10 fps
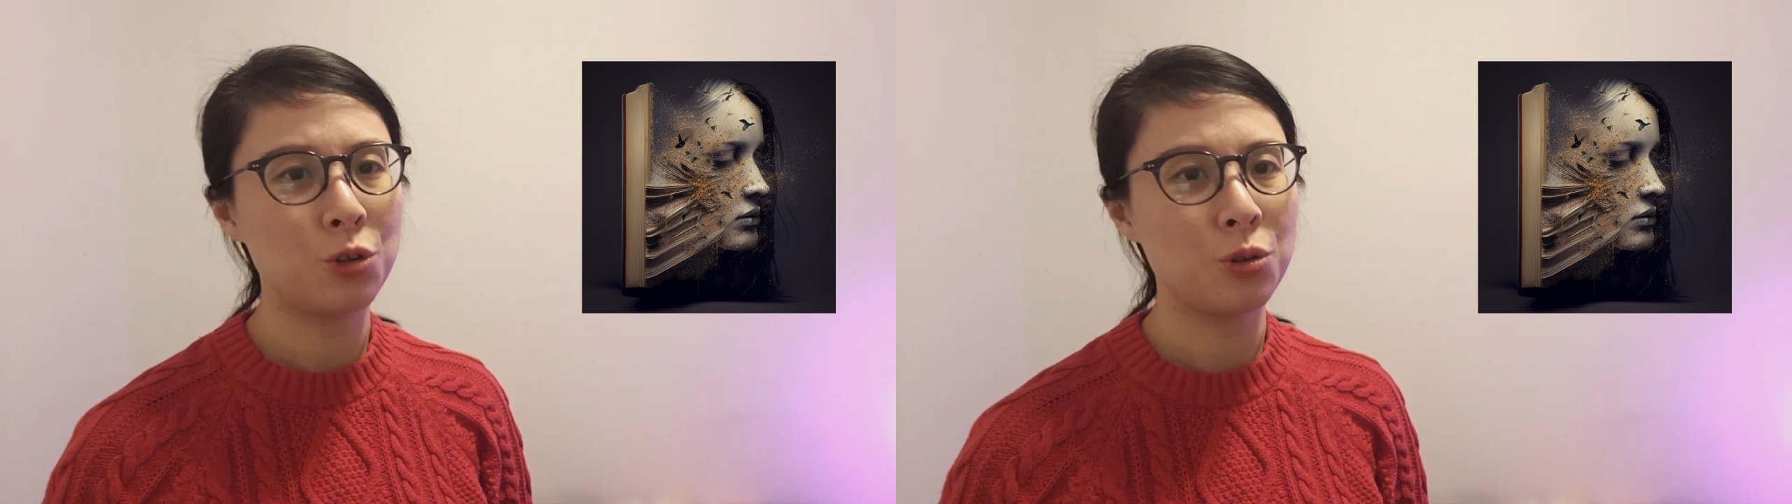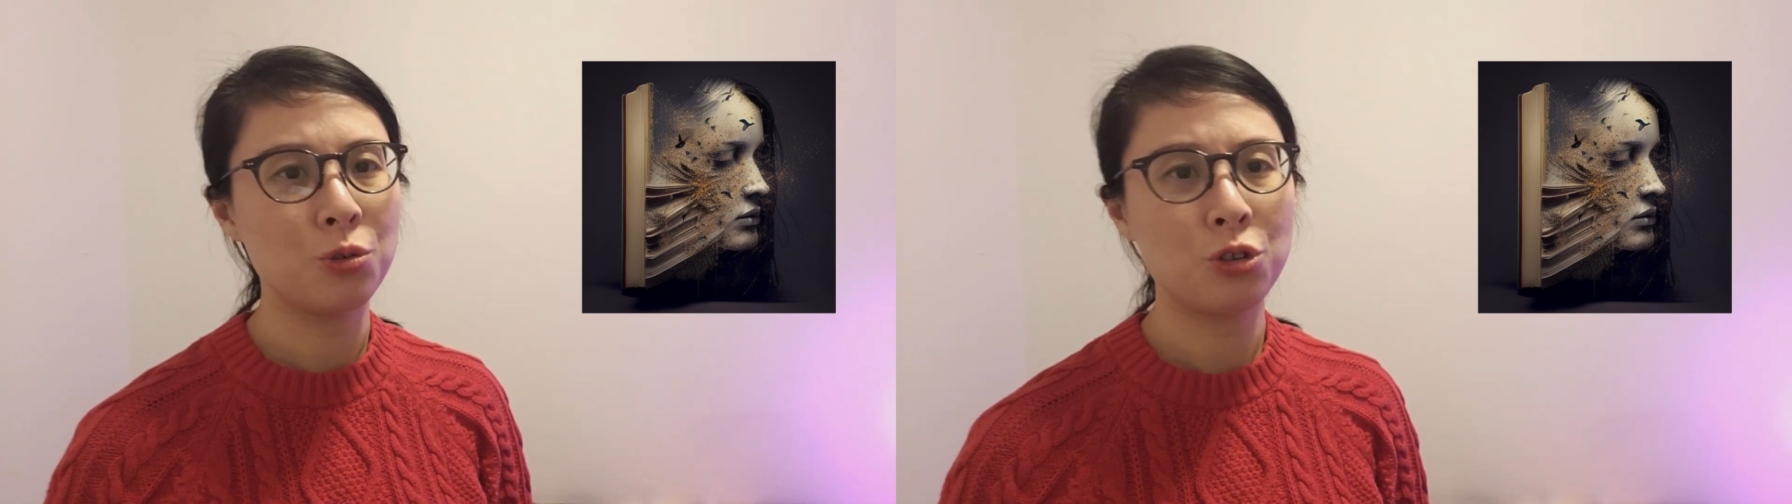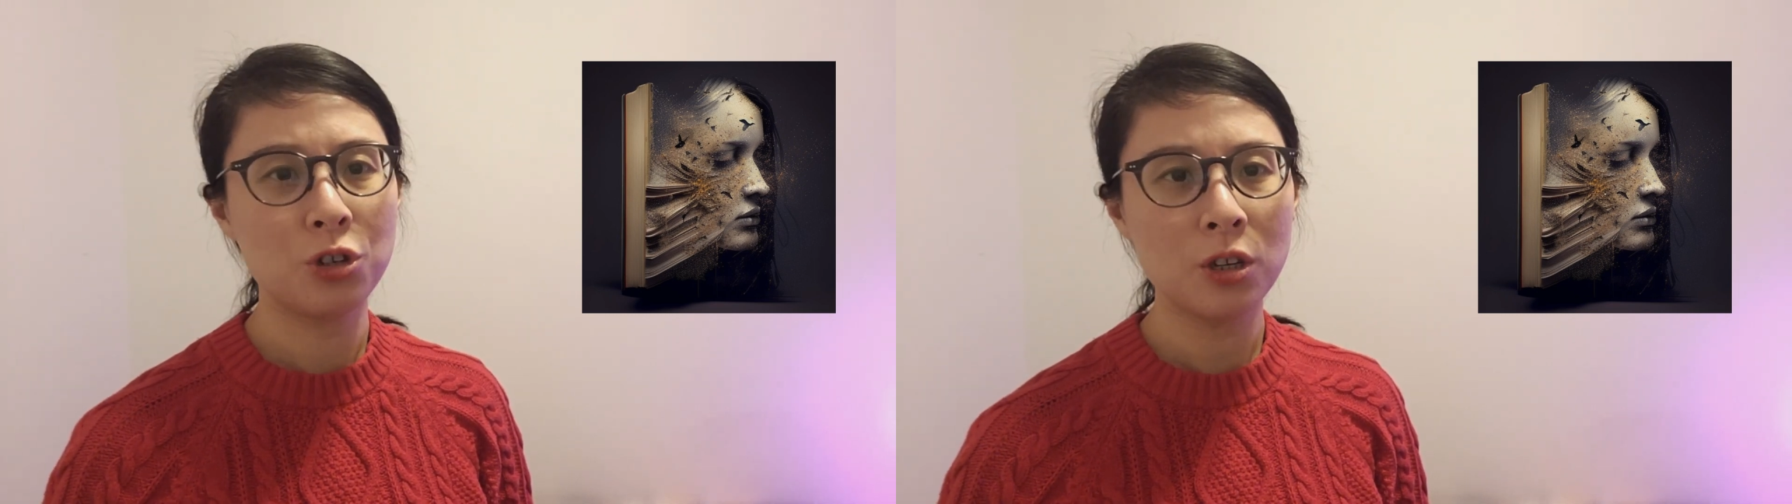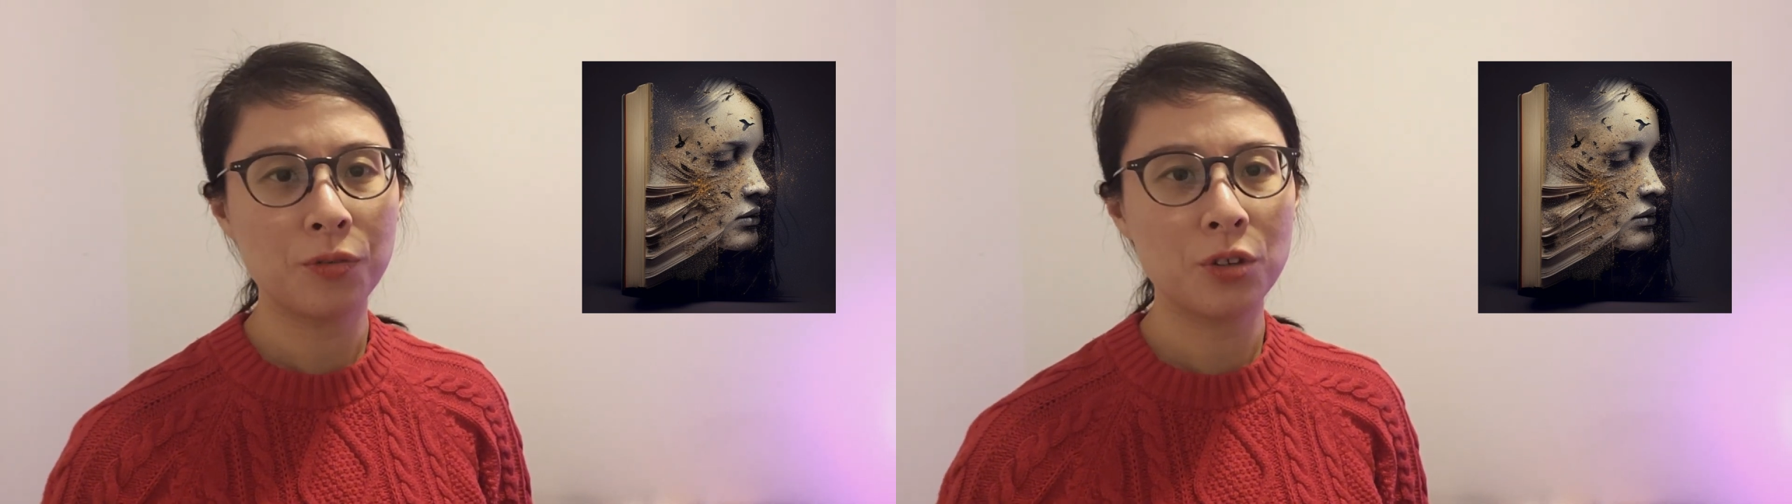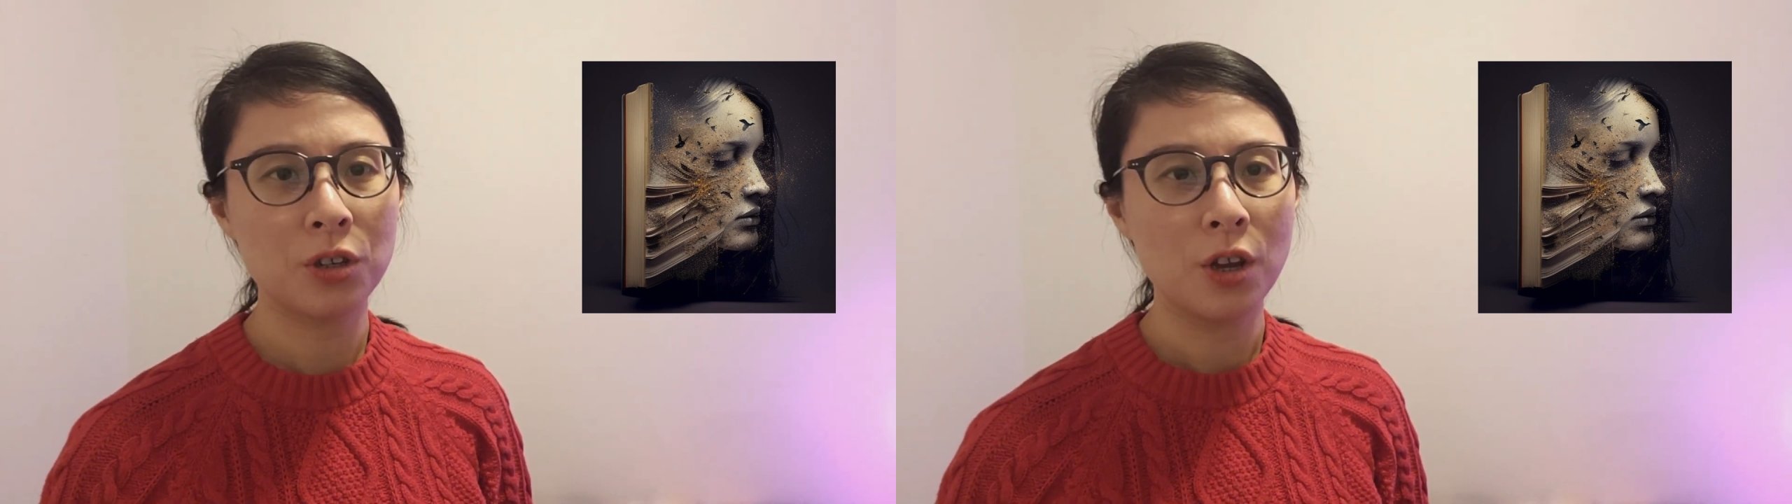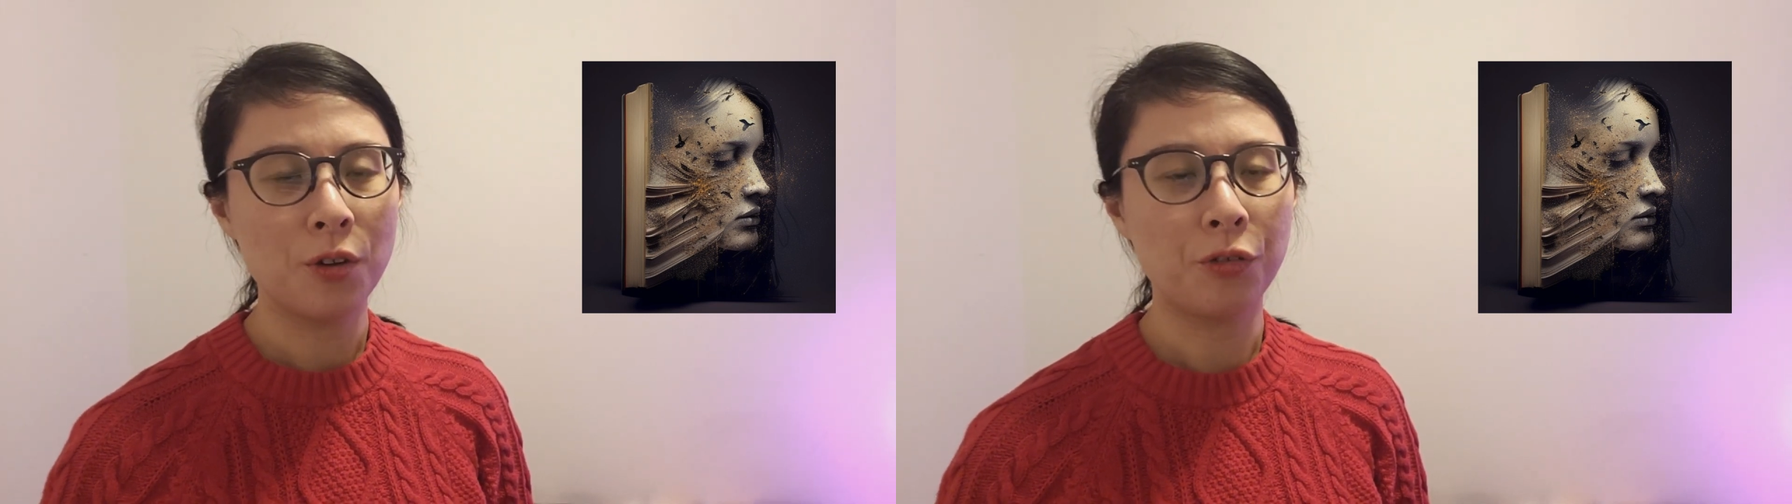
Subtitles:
to shift